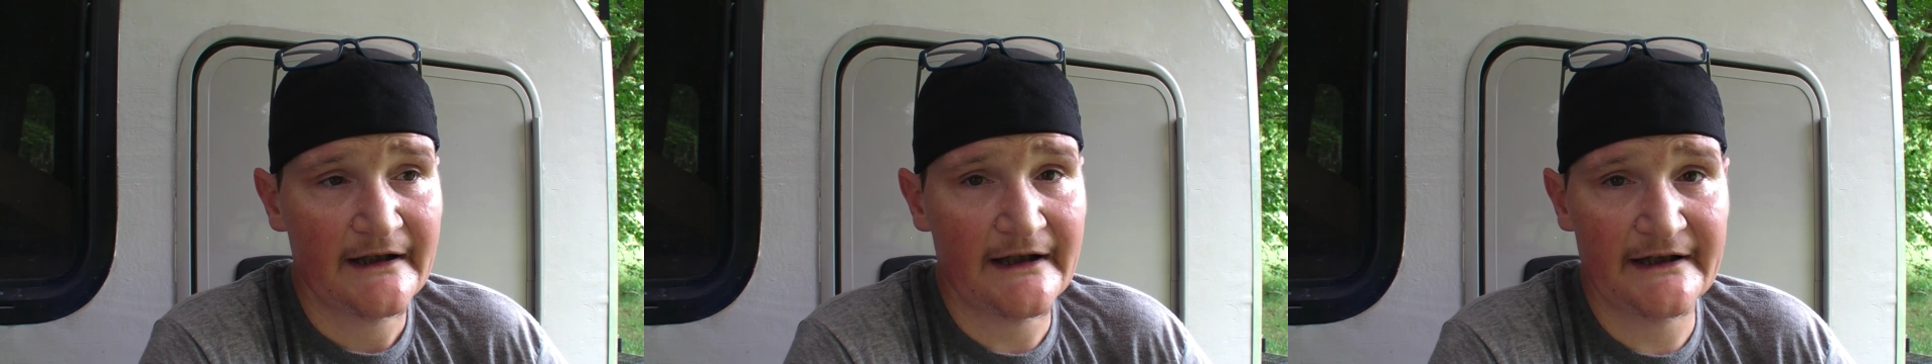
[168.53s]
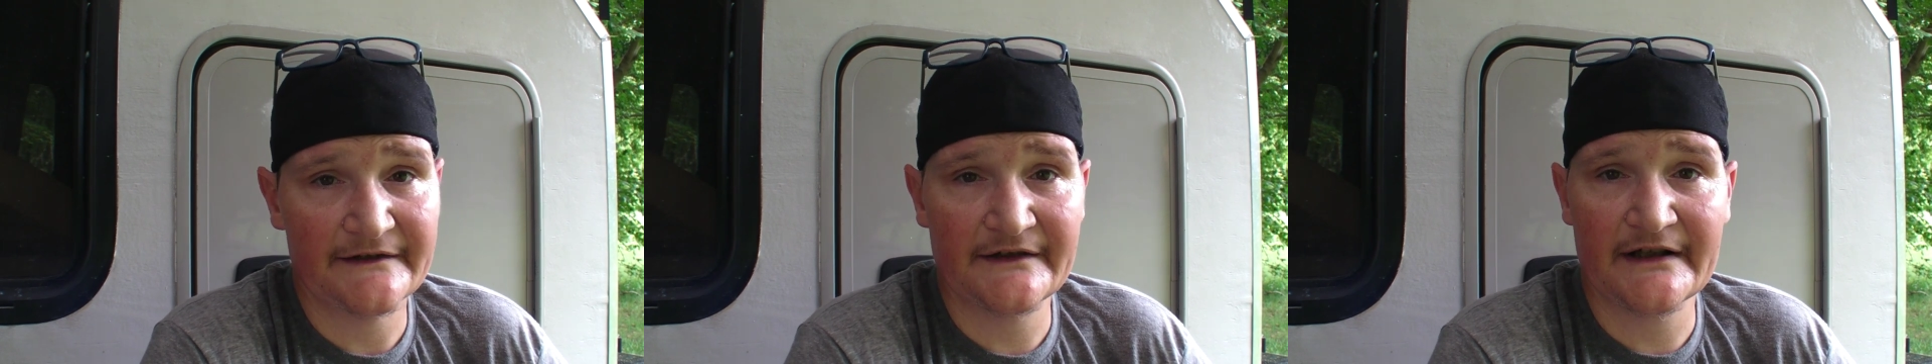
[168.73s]

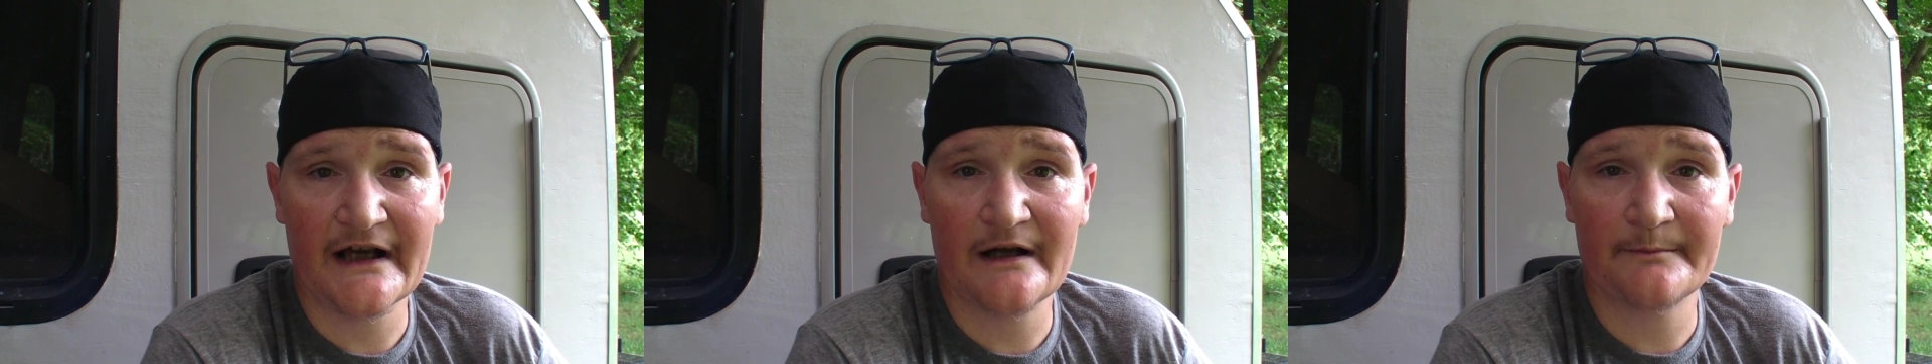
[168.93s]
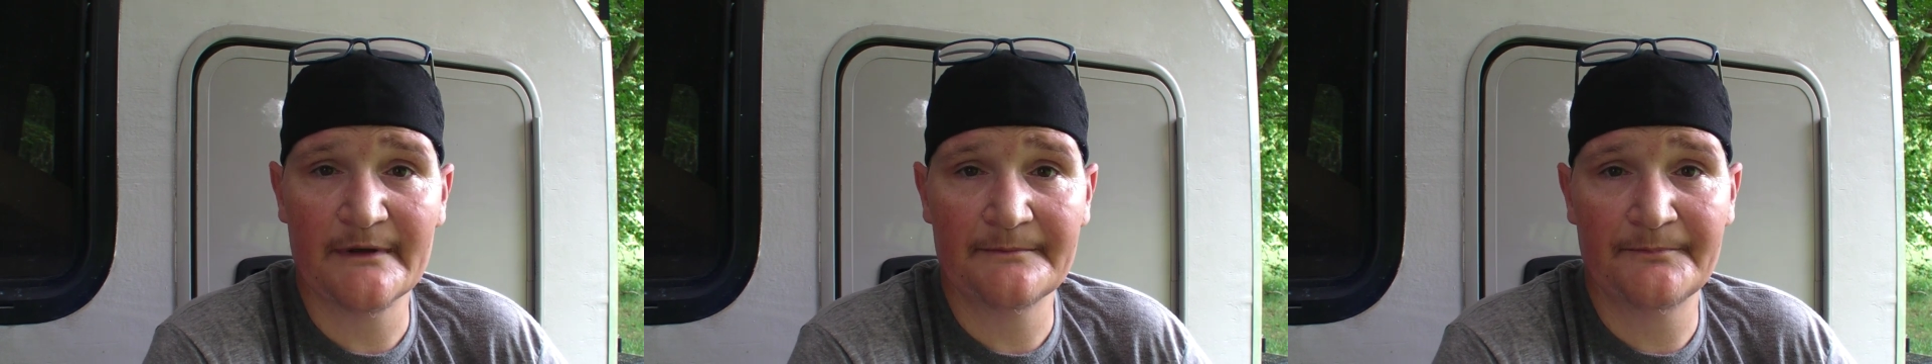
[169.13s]
and then
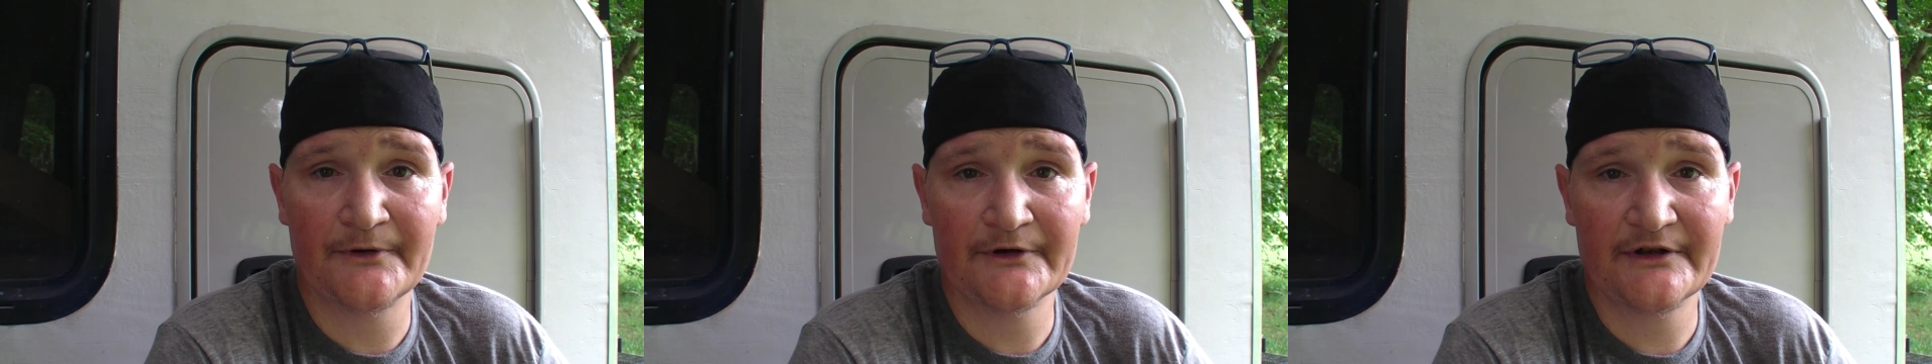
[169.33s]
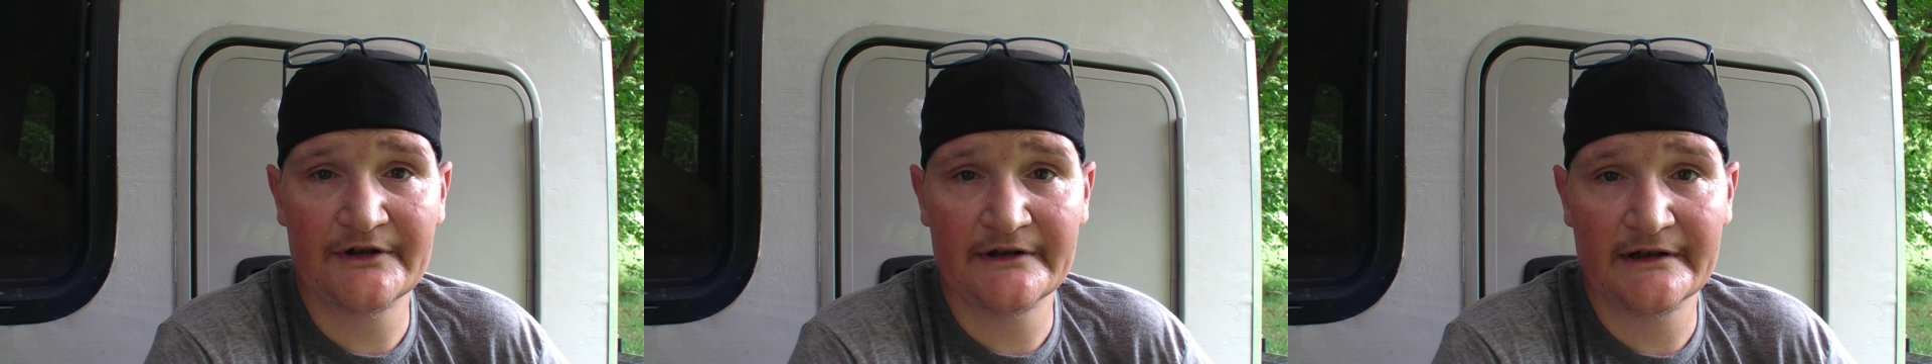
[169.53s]
I'll be
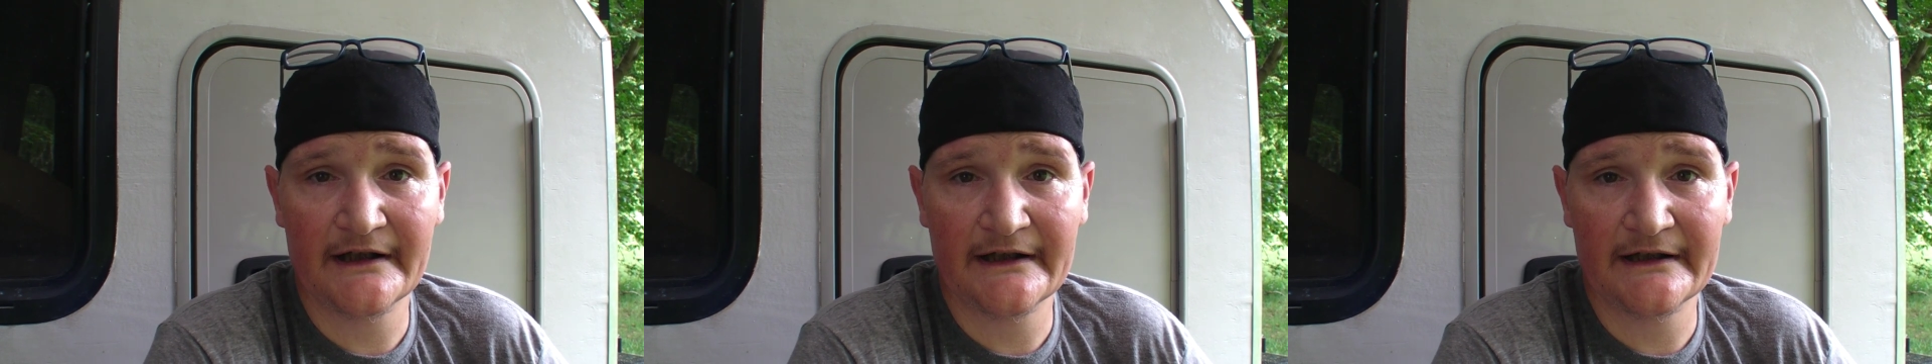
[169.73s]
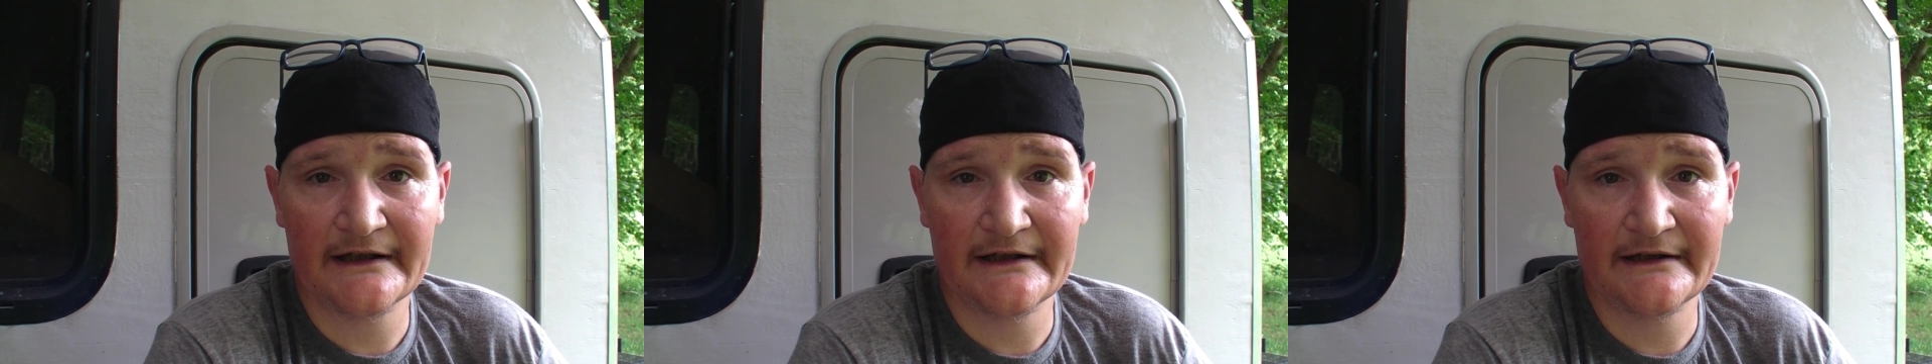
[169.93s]
putting
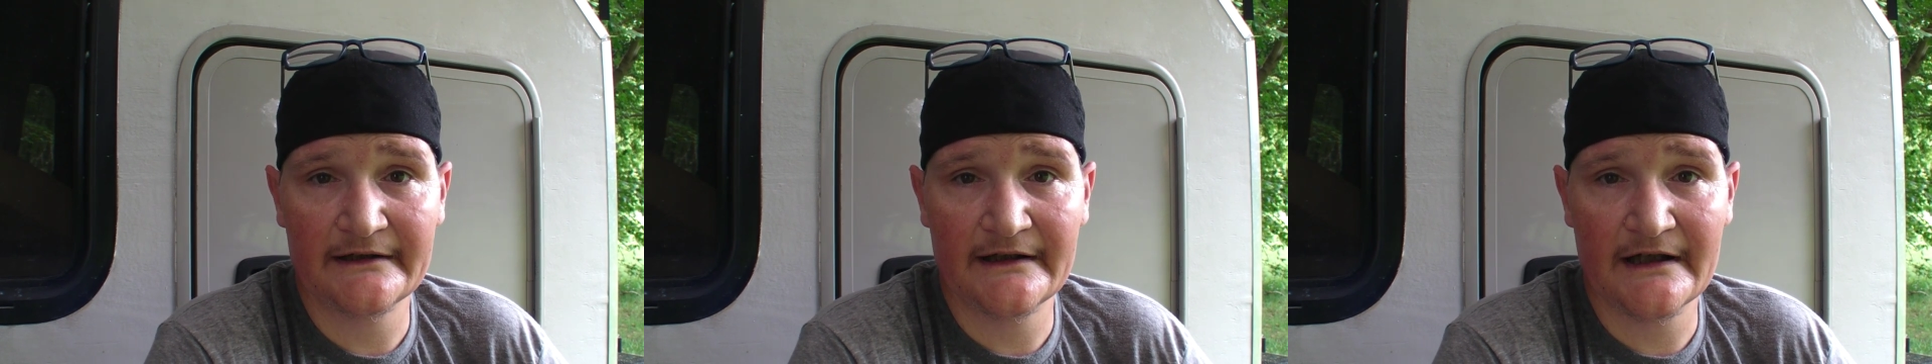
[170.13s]
a